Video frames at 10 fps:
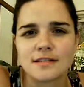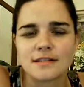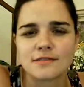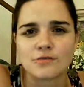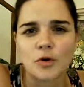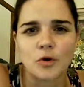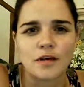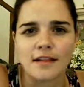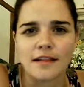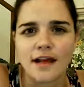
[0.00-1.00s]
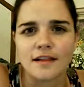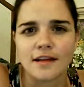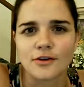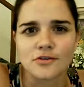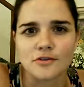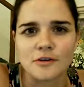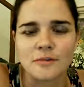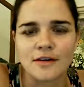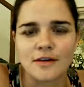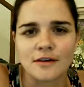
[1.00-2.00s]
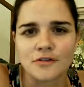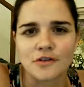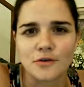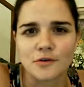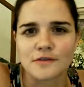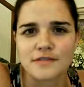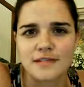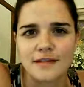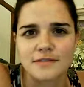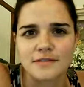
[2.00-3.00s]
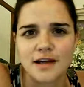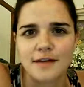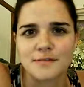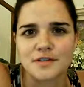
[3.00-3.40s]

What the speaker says: of recorded yelling or screaming over the course of his lifetime.